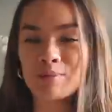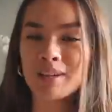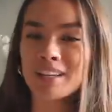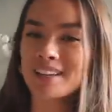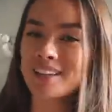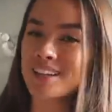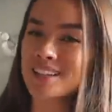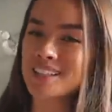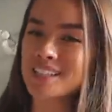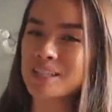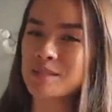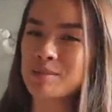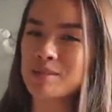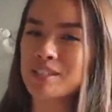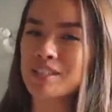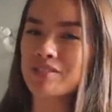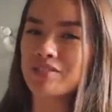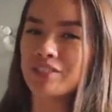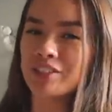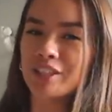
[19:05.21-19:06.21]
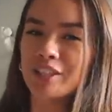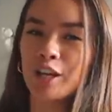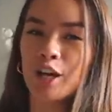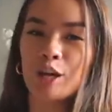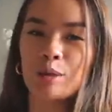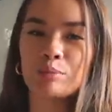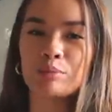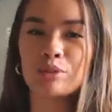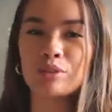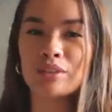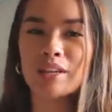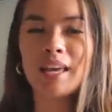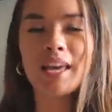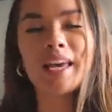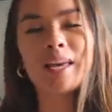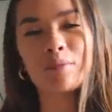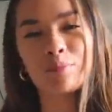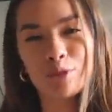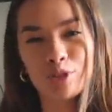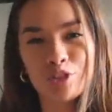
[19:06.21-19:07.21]
My glasses specifically are blue light
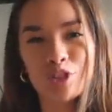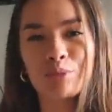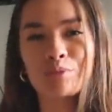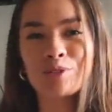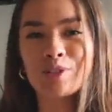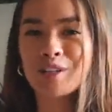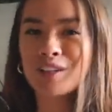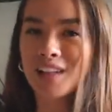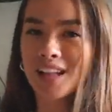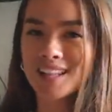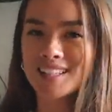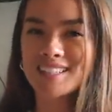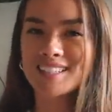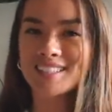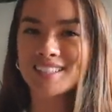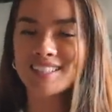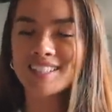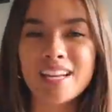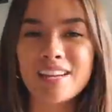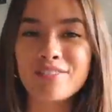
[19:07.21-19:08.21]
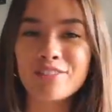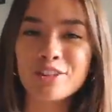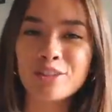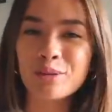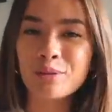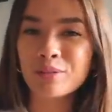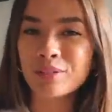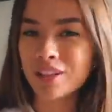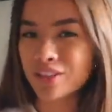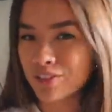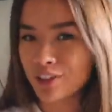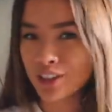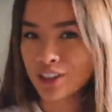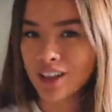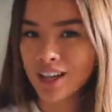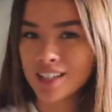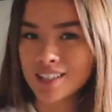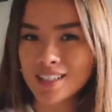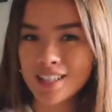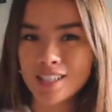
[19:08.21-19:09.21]
and prescription glasses. And if you don't love your
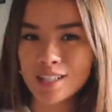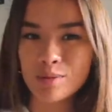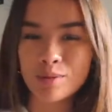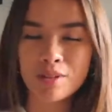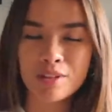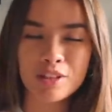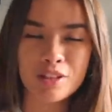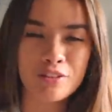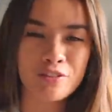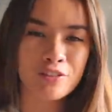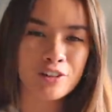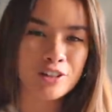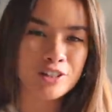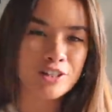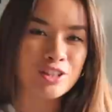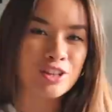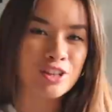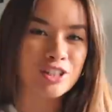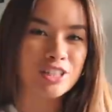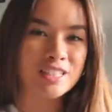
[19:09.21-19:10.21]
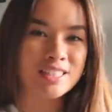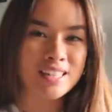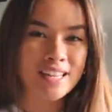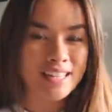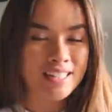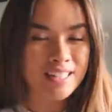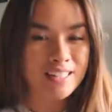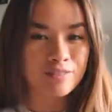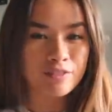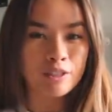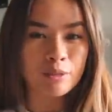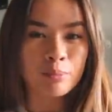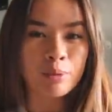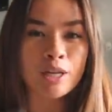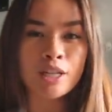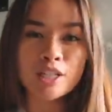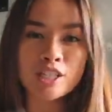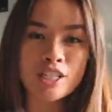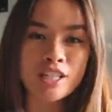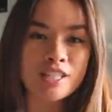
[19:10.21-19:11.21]
glasses within the first 30 days of your
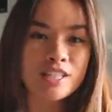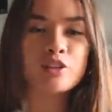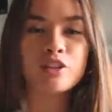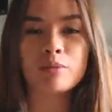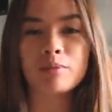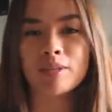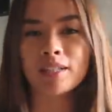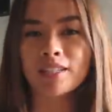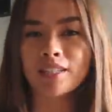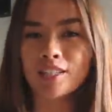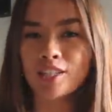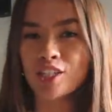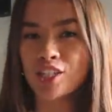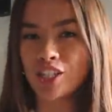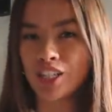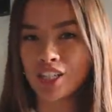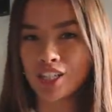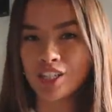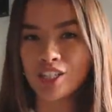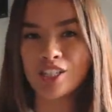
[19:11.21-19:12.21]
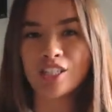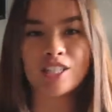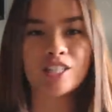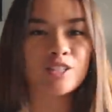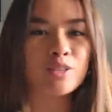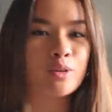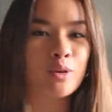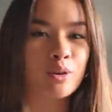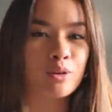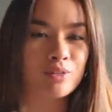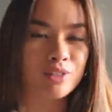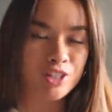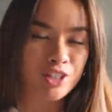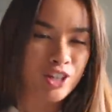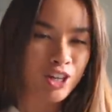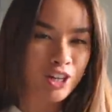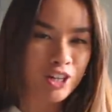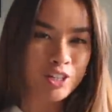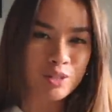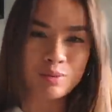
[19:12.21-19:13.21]
purchase, you can make exchanges or
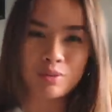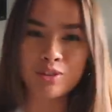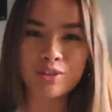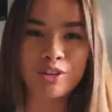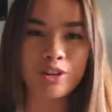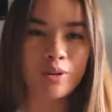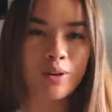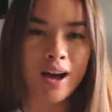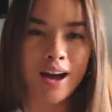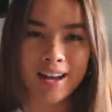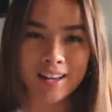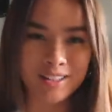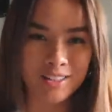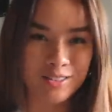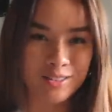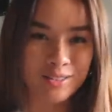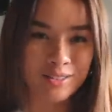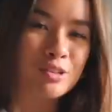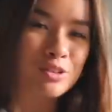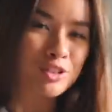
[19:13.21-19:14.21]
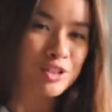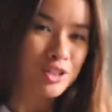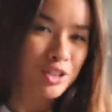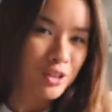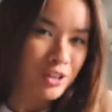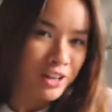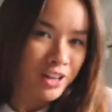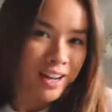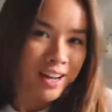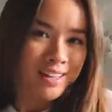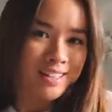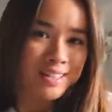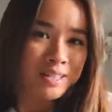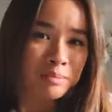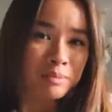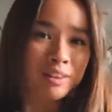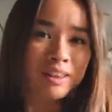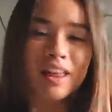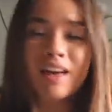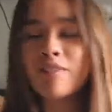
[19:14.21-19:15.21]
returns with no hassle. So show your eyes
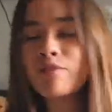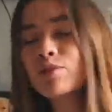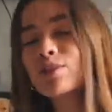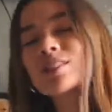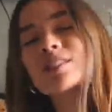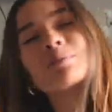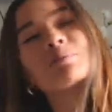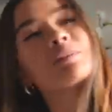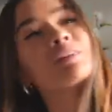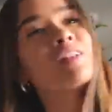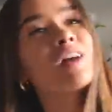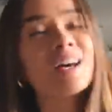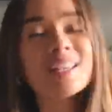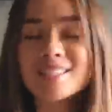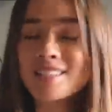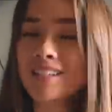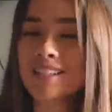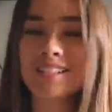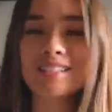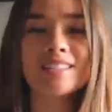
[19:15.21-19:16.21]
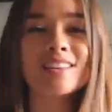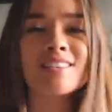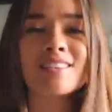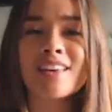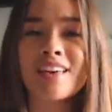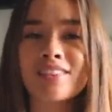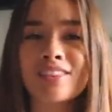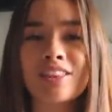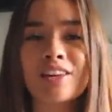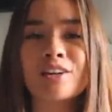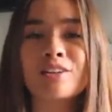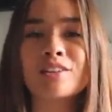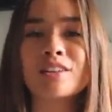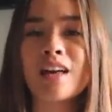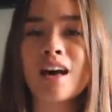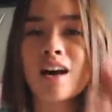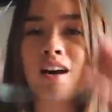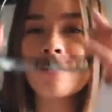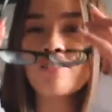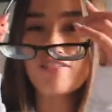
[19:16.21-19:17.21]
some love with some glasses glasses that they'll
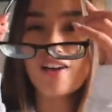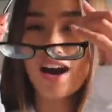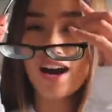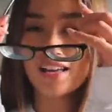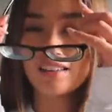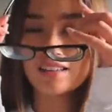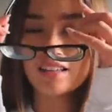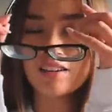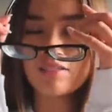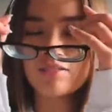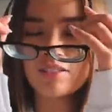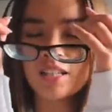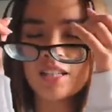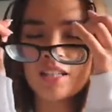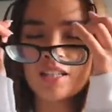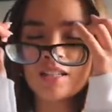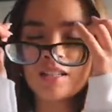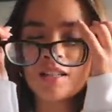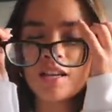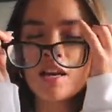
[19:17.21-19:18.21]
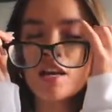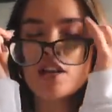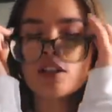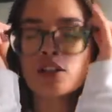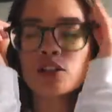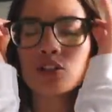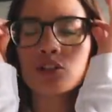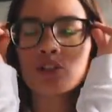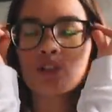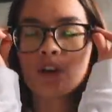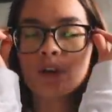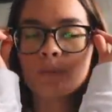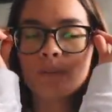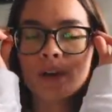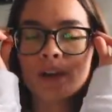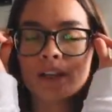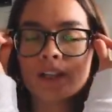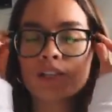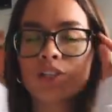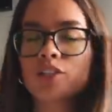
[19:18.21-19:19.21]
love. I love these so
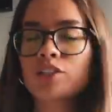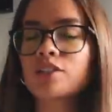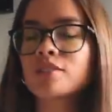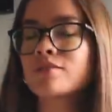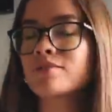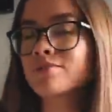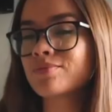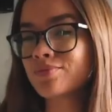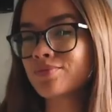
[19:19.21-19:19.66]
much.